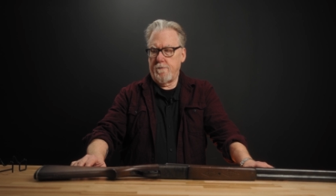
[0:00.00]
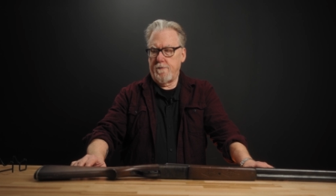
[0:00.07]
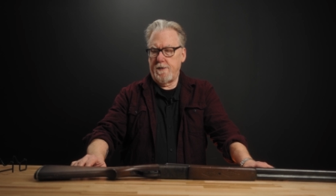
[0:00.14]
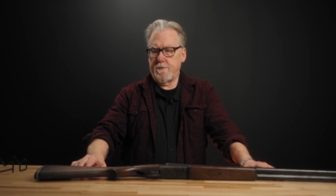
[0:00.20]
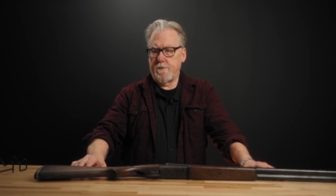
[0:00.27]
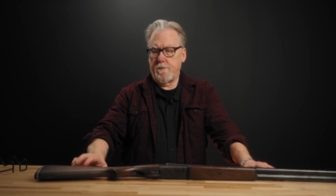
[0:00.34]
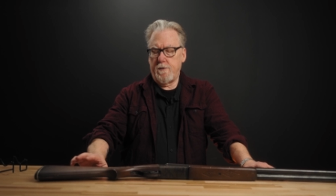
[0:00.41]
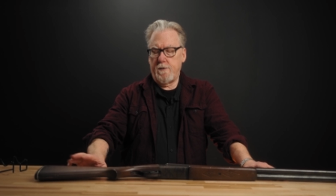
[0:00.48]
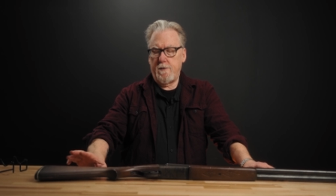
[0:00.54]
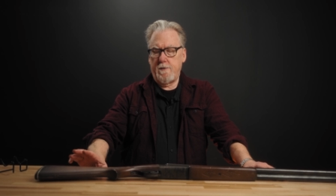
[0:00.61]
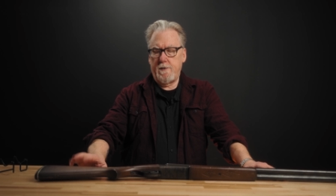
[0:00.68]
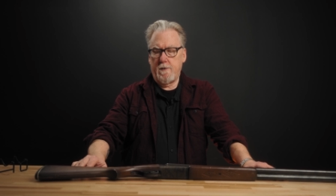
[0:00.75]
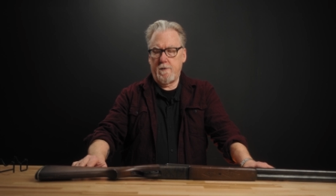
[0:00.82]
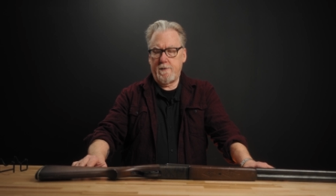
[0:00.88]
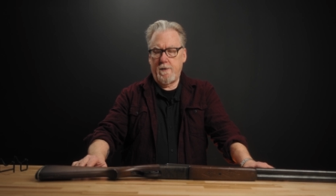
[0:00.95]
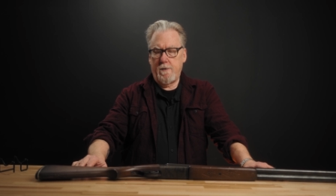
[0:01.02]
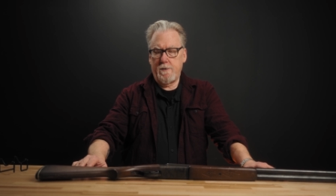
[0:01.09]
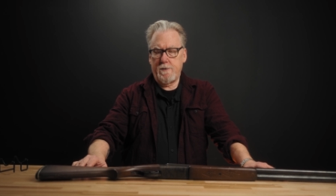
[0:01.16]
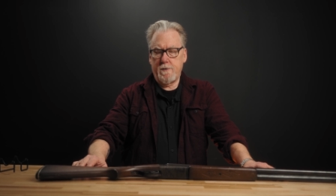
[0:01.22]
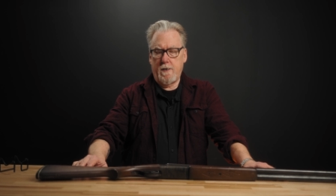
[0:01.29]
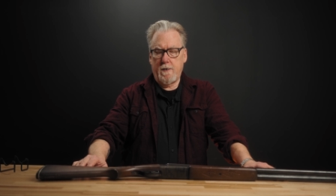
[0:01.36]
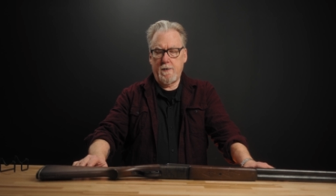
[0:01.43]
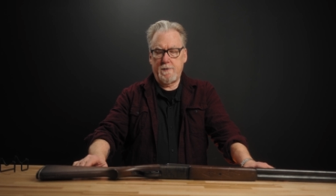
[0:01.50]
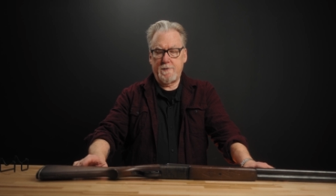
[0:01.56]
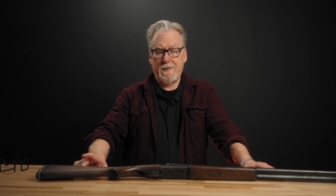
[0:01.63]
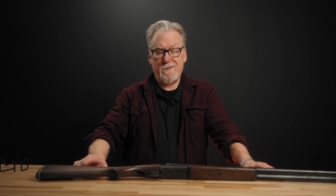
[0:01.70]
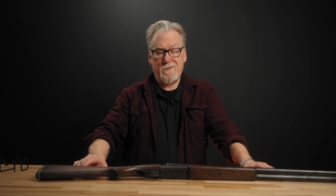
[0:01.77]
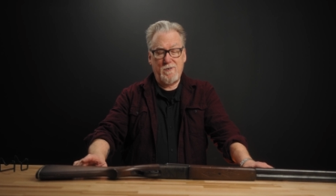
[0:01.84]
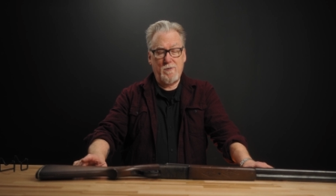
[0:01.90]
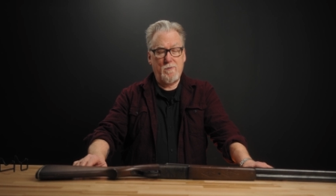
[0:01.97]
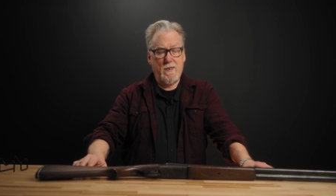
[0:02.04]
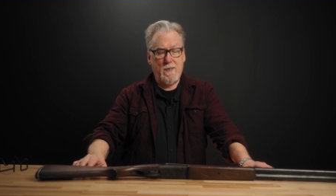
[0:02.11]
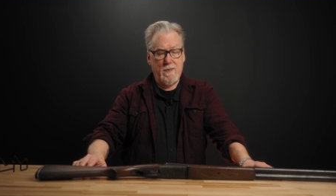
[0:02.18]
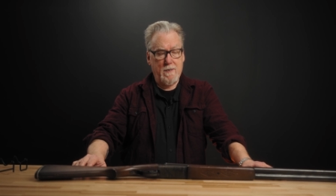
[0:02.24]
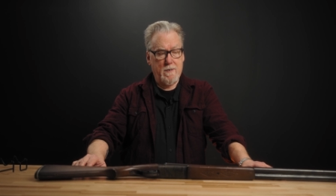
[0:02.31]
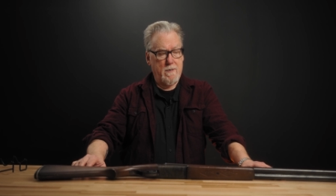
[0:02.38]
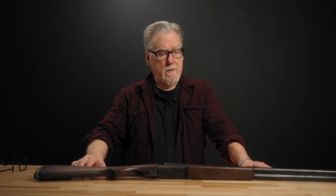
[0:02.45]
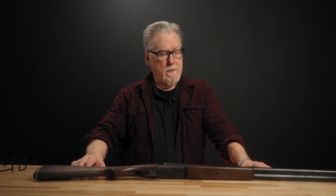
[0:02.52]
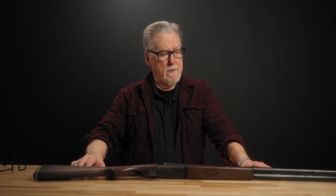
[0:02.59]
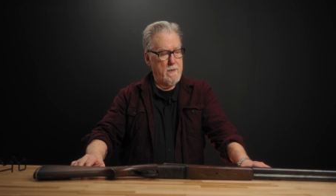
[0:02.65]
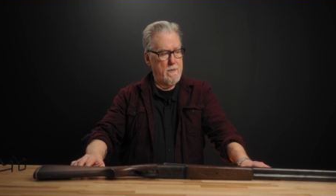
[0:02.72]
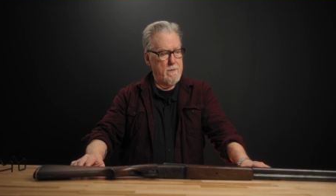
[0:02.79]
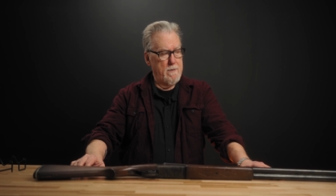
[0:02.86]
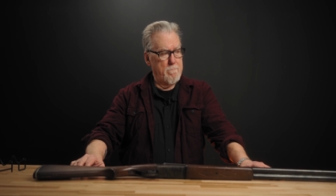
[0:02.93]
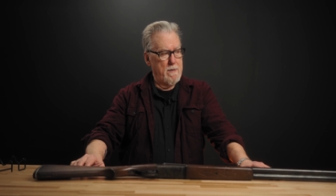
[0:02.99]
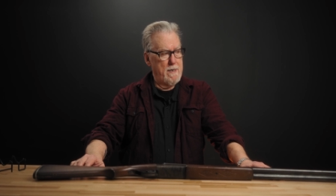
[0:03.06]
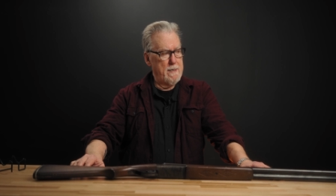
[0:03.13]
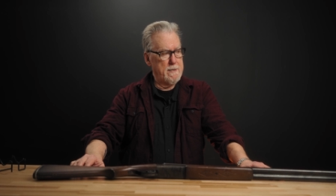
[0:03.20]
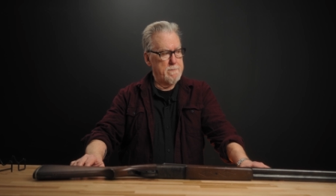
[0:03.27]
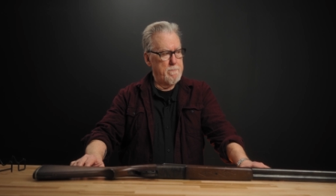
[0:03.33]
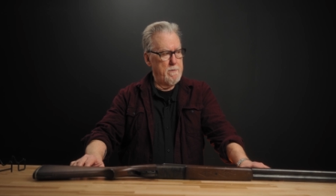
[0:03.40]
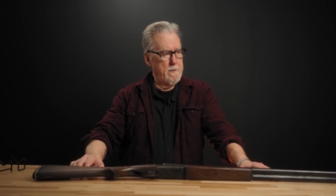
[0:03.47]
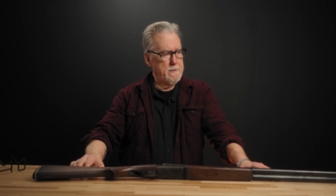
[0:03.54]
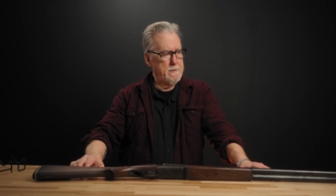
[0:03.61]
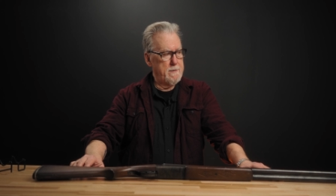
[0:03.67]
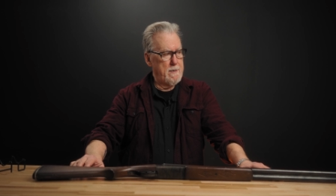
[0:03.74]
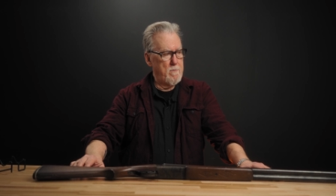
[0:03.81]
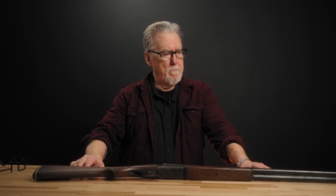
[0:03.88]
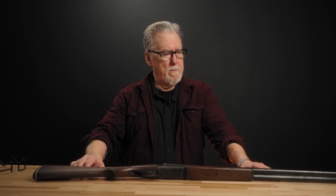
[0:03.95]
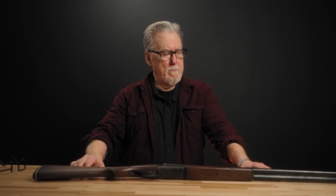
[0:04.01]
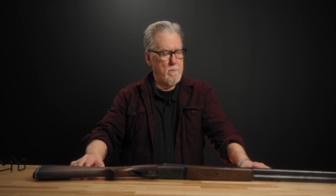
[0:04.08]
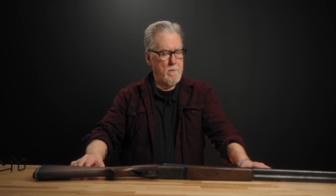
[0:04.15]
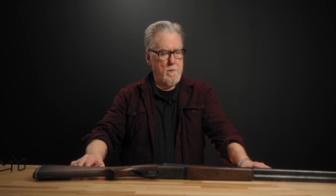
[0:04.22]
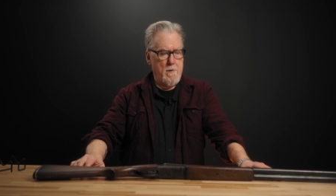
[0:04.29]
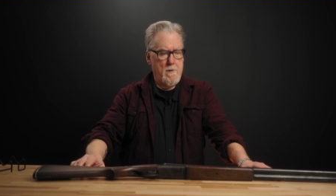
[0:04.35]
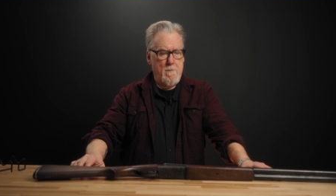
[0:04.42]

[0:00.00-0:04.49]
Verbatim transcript: These are good utilitarian shotguns. They do kick, uh, in my experience. I remember